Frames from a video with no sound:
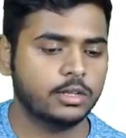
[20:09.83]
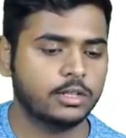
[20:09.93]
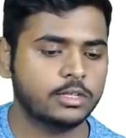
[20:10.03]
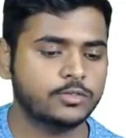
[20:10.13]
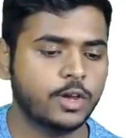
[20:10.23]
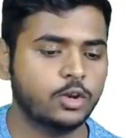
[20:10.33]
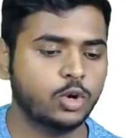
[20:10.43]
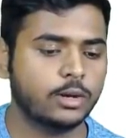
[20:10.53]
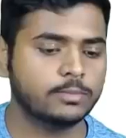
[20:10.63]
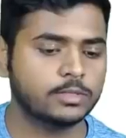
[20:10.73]
This value
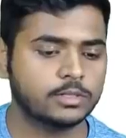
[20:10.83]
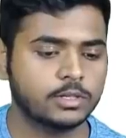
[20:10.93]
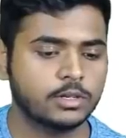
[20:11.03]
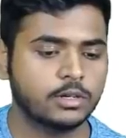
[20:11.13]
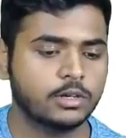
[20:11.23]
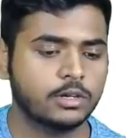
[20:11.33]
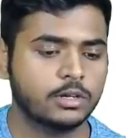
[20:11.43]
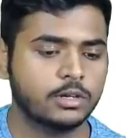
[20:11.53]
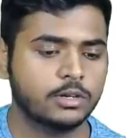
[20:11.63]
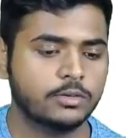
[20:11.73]
comes
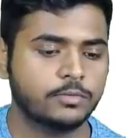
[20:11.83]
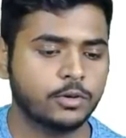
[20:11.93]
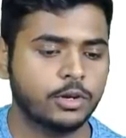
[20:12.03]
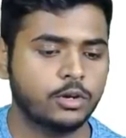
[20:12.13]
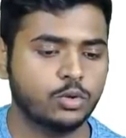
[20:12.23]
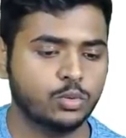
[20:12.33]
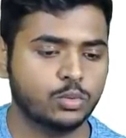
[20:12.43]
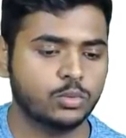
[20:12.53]
42